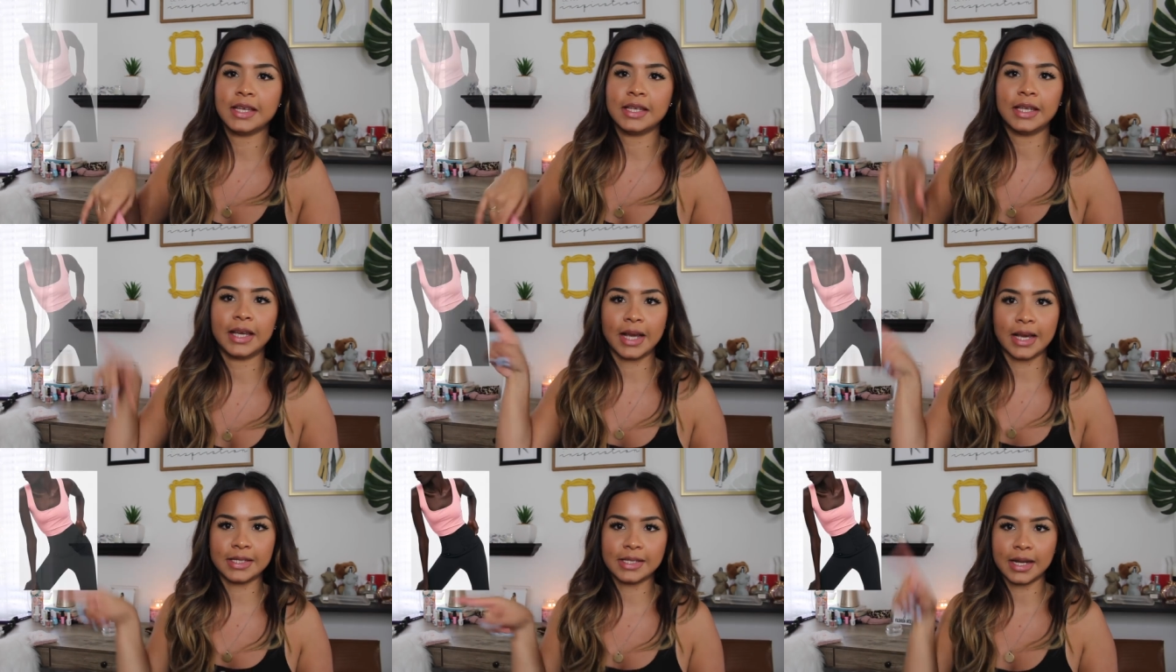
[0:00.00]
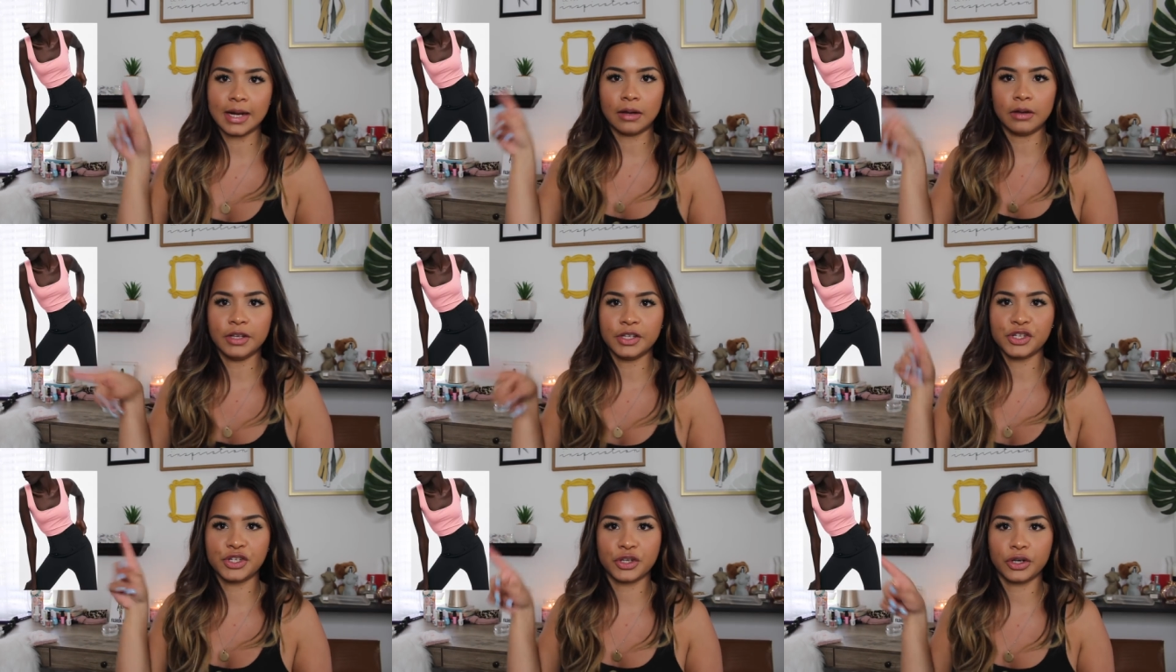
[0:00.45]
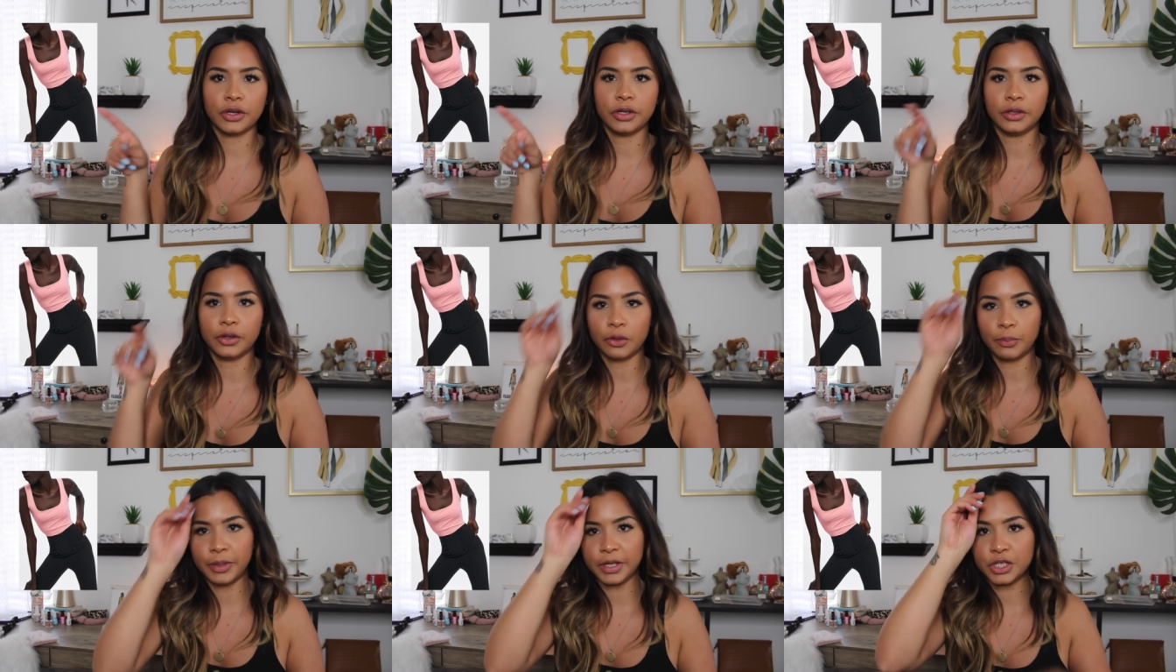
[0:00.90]
And like I said, I'll insert a
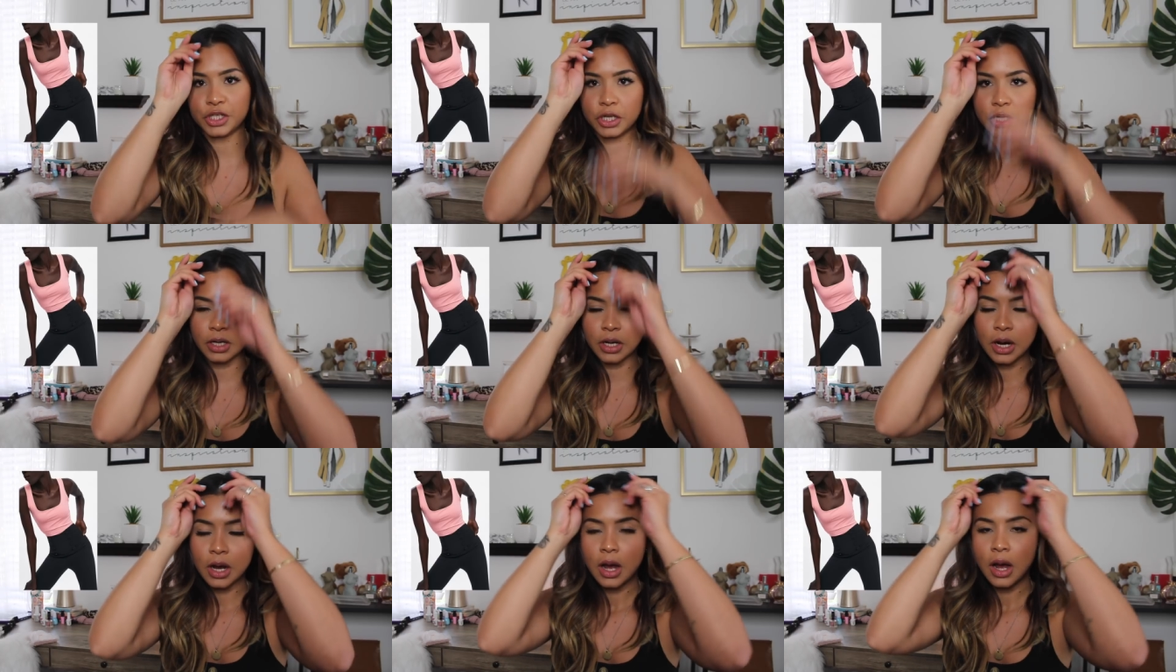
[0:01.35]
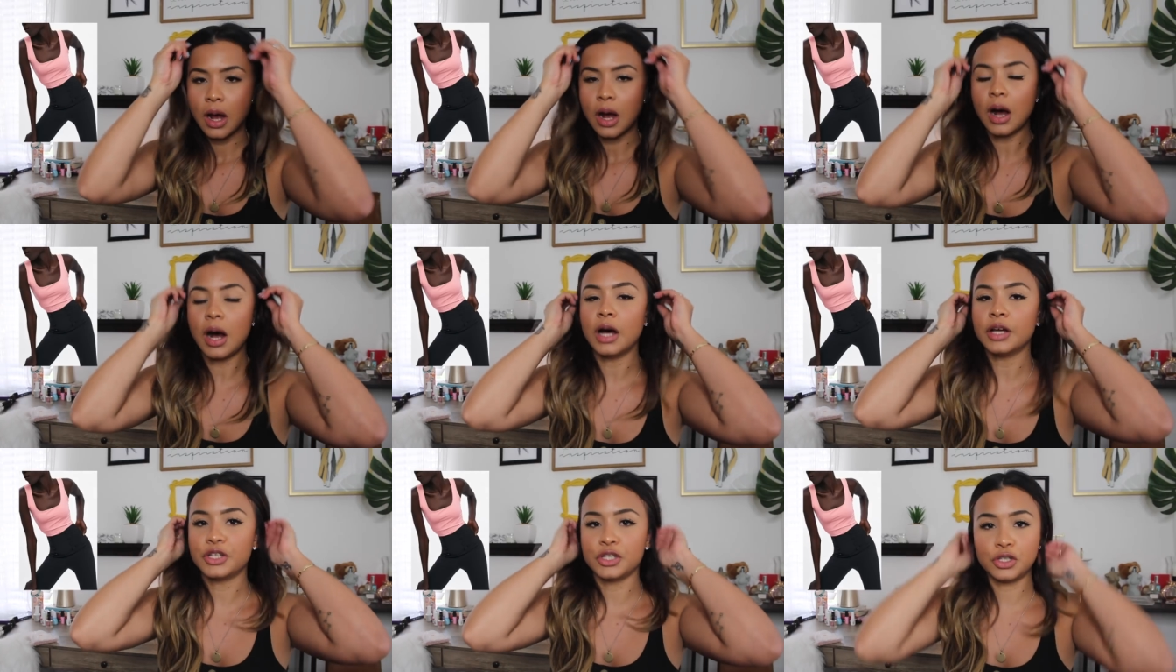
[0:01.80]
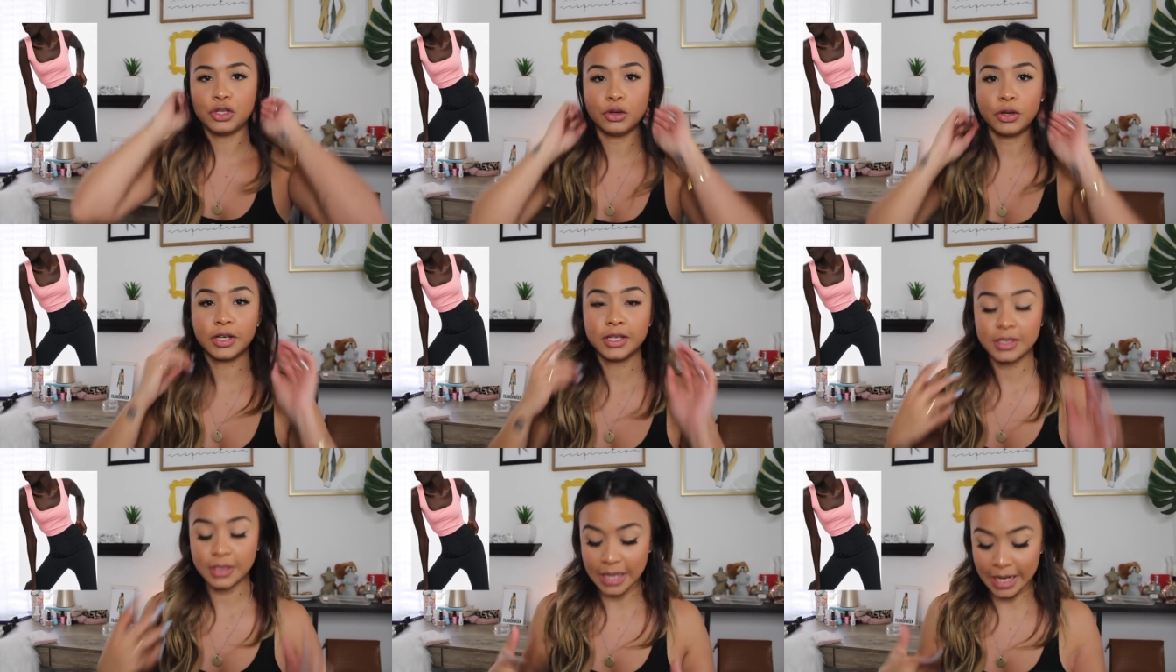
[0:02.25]
little picture just so
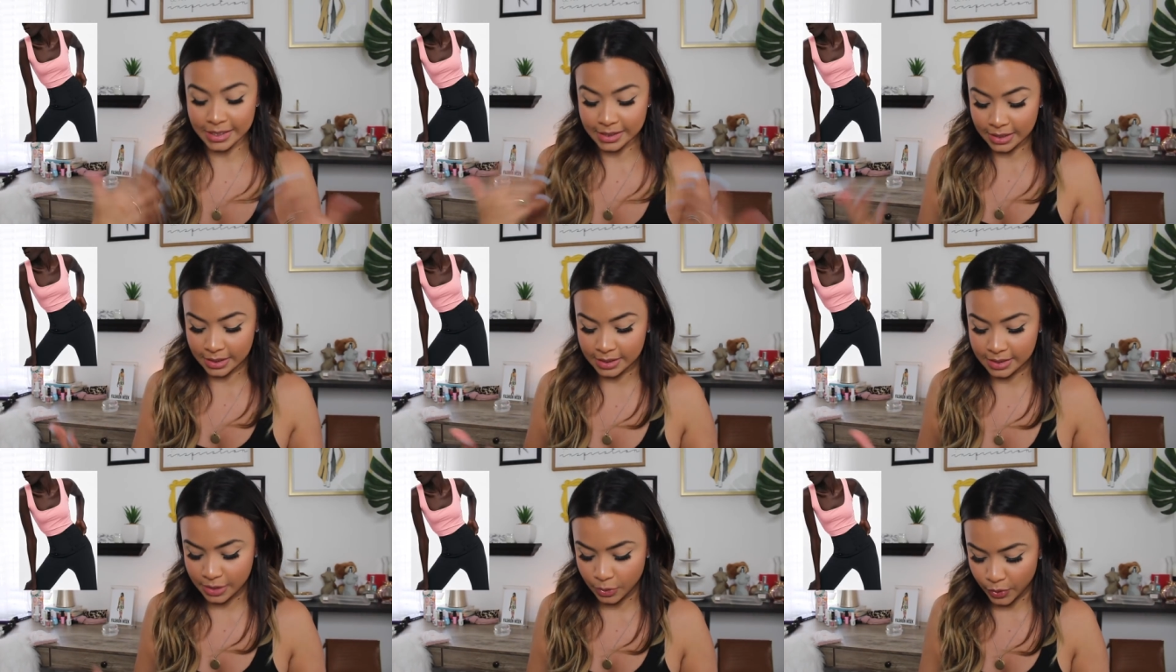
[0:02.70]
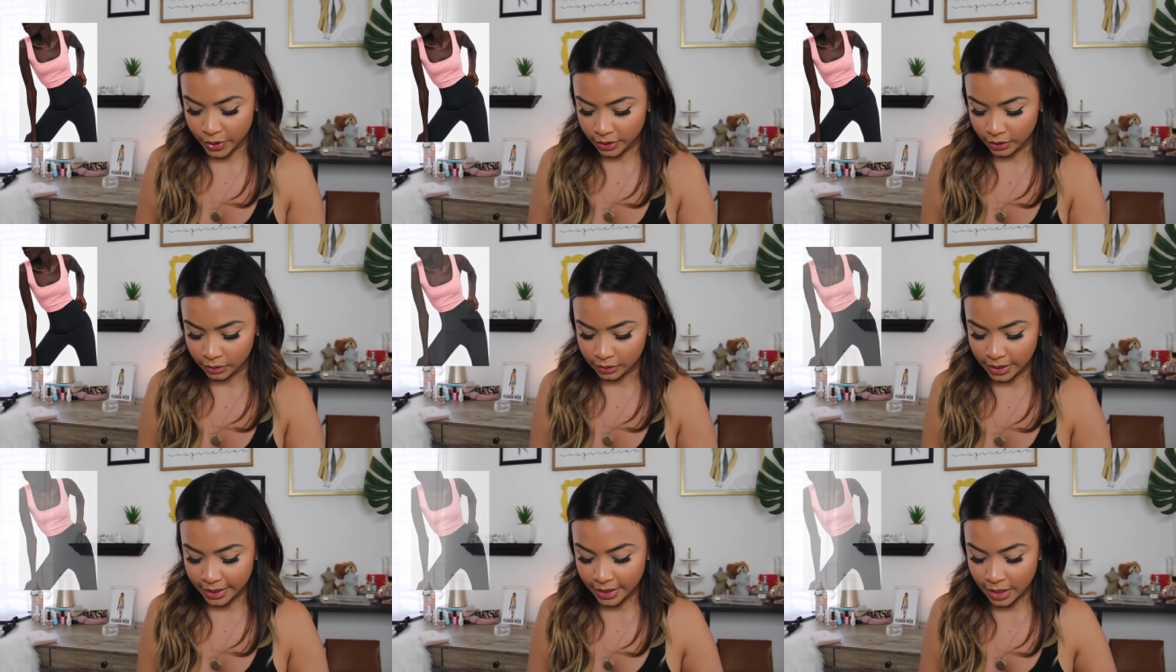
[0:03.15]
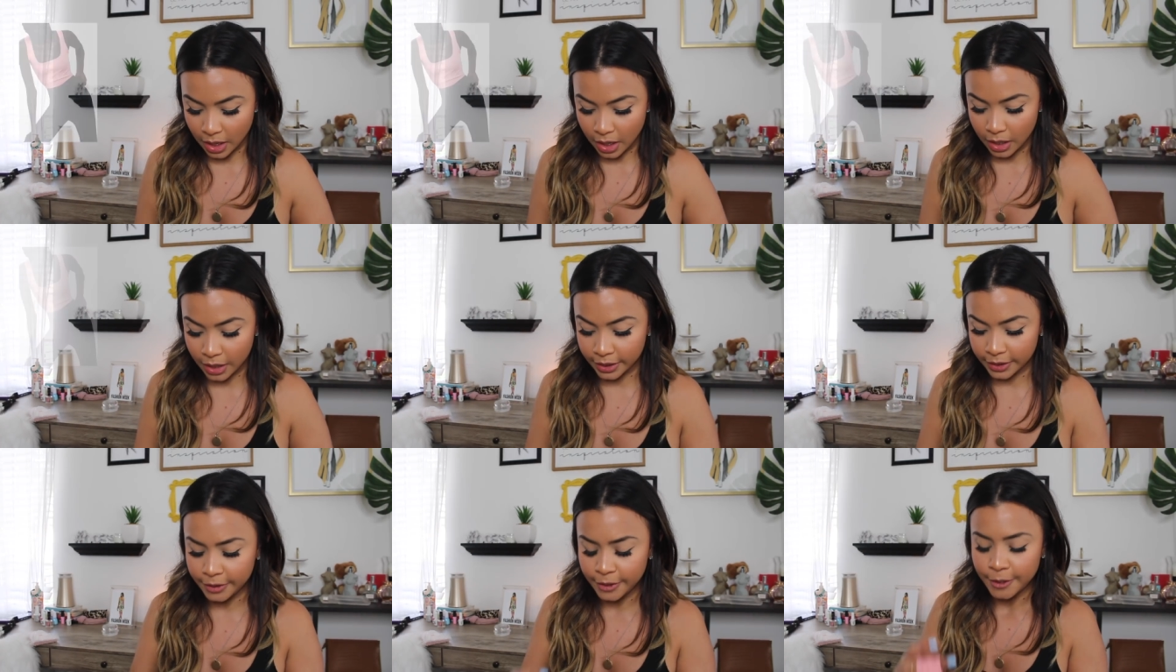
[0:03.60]
you guys can see what it looked like
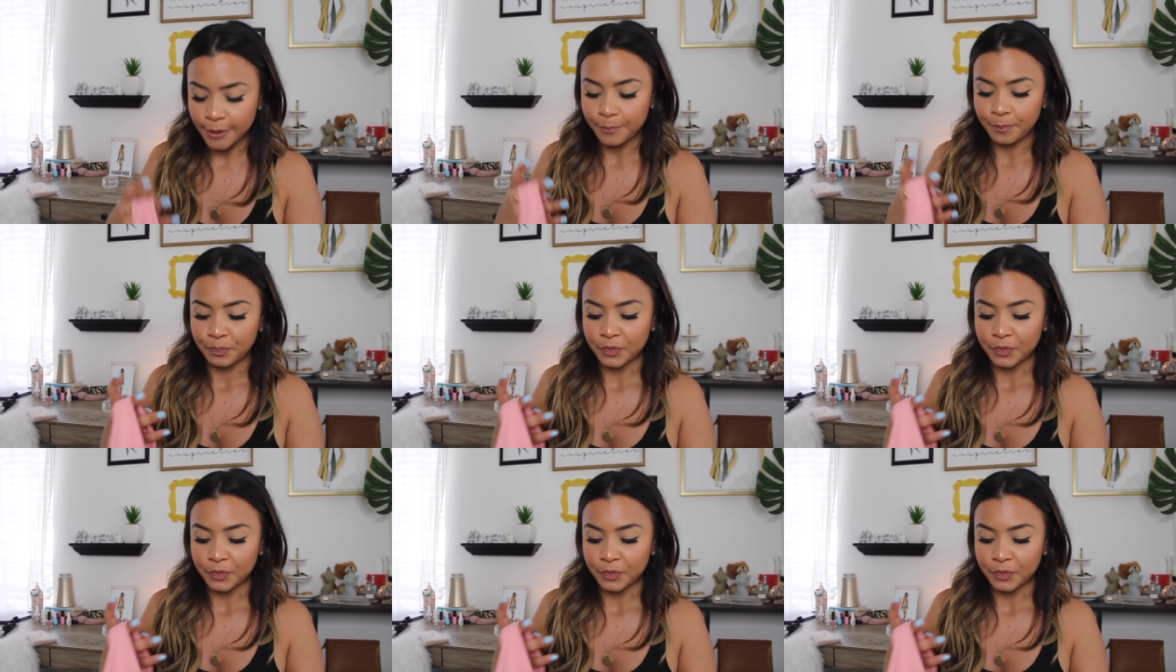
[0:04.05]
on.